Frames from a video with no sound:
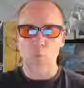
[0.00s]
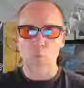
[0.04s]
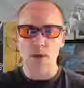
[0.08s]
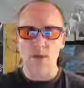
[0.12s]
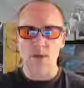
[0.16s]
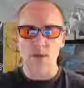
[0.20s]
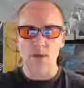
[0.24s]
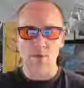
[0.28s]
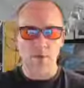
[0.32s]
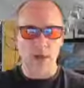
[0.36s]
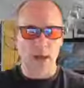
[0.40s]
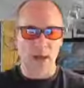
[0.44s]
are
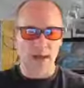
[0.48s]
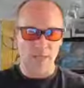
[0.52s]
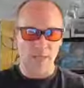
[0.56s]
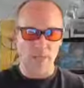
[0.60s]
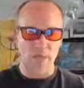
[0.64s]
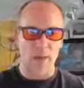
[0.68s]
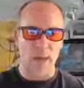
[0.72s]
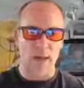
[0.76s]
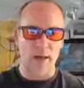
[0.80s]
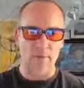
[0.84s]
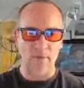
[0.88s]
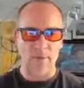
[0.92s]
your thoughts
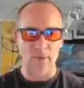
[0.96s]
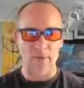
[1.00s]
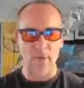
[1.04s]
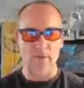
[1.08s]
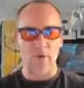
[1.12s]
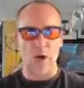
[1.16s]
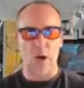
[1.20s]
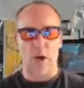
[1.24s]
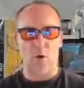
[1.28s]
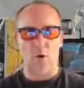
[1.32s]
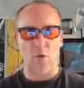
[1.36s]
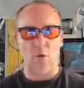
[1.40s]
about
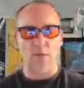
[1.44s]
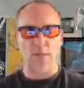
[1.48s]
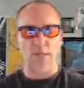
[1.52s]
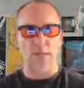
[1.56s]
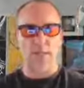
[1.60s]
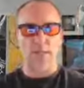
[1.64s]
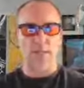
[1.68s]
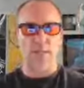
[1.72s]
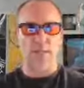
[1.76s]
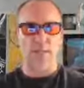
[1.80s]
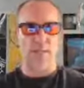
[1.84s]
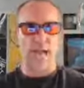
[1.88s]
this? Are
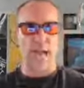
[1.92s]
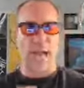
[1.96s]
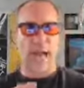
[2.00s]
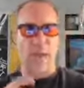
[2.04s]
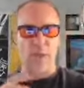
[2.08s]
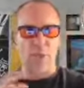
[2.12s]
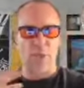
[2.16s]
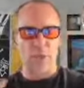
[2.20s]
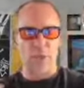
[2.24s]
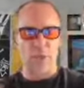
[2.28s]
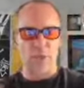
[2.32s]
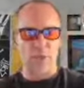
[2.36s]
we
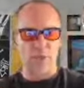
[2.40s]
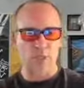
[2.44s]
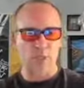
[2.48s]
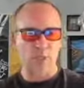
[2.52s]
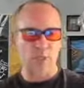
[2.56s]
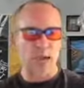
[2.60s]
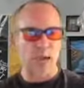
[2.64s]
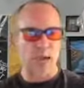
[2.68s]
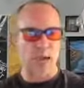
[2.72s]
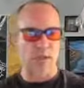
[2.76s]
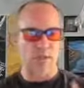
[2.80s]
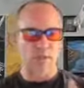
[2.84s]
captured
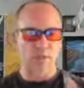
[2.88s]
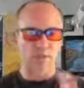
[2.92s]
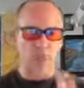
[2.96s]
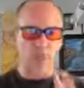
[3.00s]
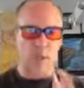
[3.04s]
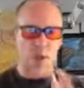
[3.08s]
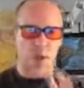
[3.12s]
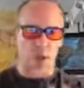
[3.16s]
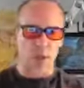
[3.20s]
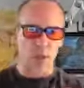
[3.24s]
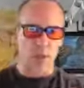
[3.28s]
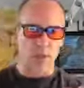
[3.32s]
inside of this
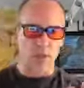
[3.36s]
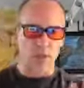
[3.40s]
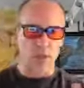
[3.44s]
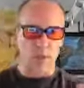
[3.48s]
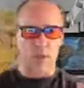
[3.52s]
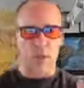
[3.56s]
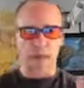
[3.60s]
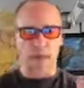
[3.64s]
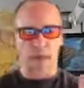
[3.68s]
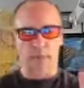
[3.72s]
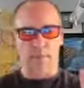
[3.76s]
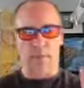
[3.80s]

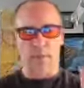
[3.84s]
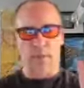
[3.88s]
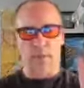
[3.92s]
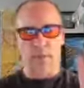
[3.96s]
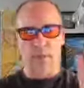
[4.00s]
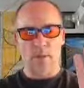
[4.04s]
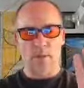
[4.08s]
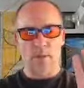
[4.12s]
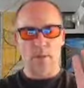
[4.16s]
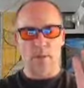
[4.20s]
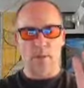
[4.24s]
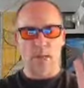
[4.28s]
hologram,
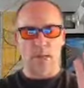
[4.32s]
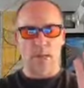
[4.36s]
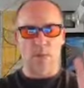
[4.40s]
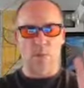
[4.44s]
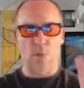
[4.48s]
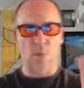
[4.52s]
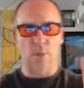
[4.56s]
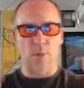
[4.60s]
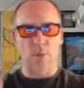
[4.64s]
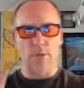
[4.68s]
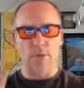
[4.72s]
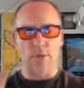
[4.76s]

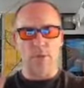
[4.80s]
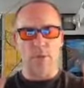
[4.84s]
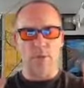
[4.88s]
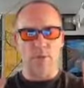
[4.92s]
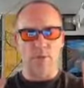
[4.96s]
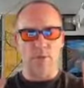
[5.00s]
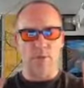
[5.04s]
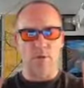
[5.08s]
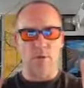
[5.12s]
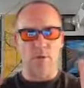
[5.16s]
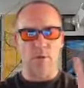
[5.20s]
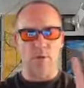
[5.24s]
and what we
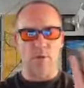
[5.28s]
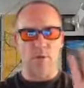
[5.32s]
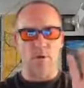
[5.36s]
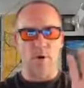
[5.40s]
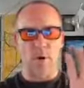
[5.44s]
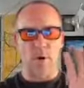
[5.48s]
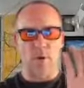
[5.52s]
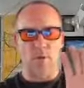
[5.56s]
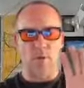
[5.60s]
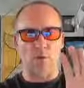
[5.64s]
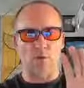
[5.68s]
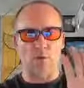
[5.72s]
observe
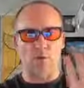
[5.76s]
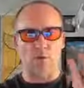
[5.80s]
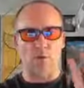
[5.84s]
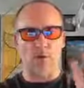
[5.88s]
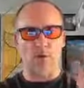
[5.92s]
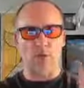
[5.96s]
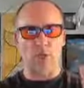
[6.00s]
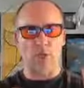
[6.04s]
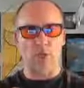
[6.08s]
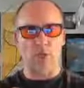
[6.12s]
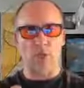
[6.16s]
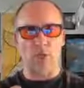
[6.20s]
are
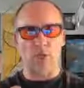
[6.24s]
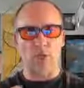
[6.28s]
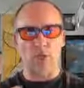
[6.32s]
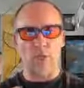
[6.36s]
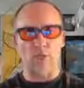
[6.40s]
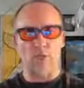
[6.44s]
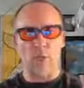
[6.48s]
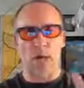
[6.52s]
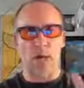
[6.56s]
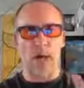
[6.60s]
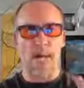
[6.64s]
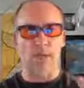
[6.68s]
reflections
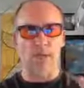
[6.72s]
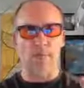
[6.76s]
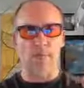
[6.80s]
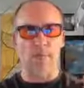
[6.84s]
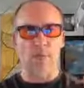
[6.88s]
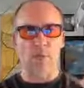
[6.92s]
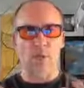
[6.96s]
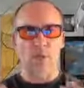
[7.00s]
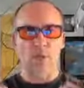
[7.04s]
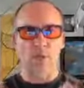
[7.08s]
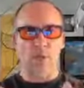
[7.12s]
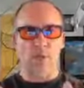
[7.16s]
of light?
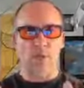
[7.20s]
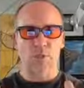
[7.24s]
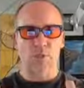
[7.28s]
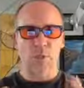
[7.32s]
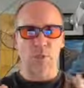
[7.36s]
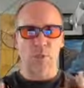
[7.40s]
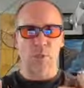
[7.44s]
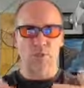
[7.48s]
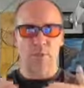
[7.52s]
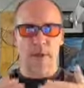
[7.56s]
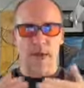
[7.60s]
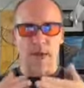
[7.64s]
So
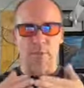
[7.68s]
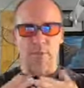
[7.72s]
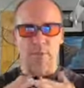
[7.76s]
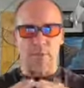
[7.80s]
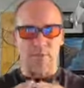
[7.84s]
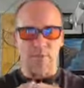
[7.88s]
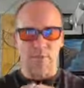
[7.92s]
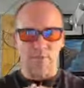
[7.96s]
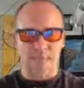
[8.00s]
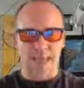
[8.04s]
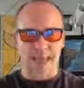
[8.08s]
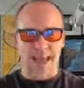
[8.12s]
you've got
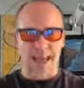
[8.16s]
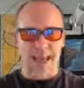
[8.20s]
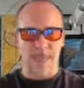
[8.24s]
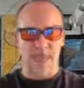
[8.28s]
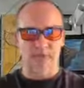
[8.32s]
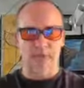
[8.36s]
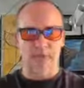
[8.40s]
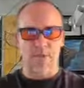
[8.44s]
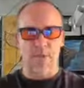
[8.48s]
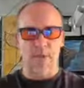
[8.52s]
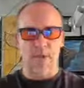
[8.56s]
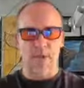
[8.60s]
this
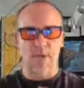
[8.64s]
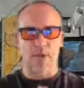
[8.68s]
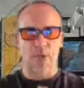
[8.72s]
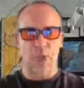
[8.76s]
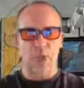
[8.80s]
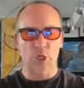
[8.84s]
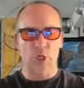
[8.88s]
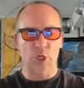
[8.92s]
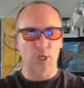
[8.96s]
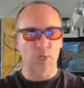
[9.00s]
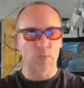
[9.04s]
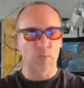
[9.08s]
massive
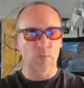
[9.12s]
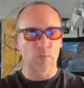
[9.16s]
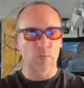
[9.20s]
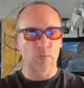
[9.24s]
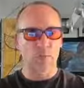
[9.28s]
energy.